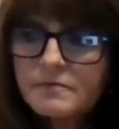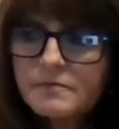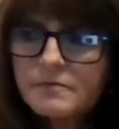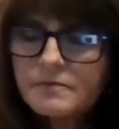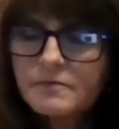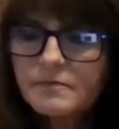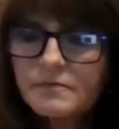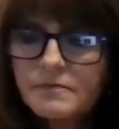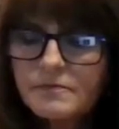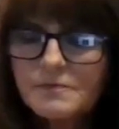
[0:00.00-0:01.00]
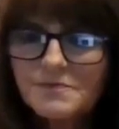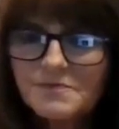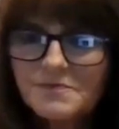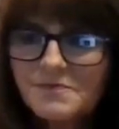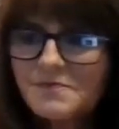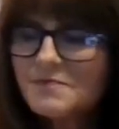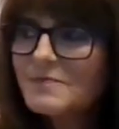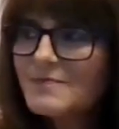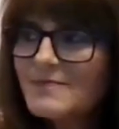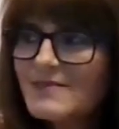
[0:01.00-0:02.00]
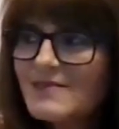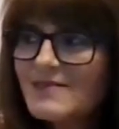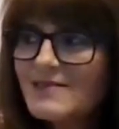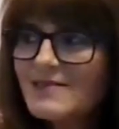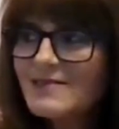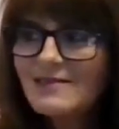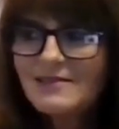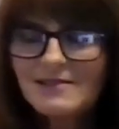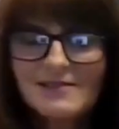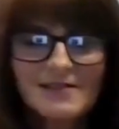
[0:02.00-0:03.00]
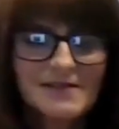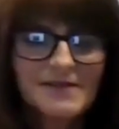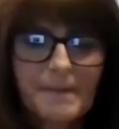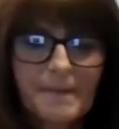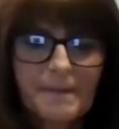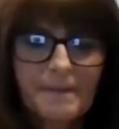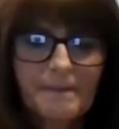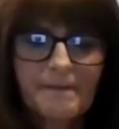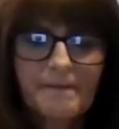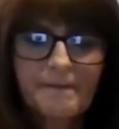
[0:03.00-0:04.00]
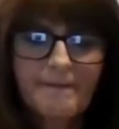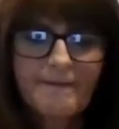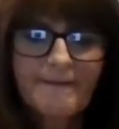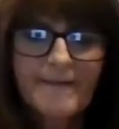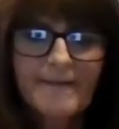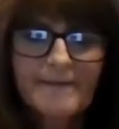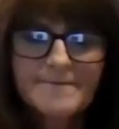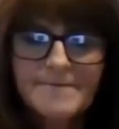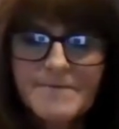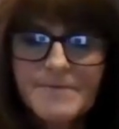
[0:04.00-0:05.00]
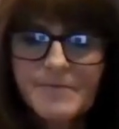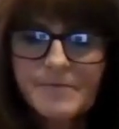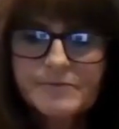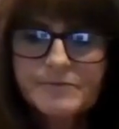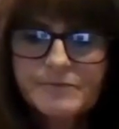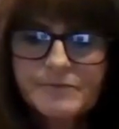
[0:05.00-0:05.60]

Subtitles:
No words are spoken by the person on screen.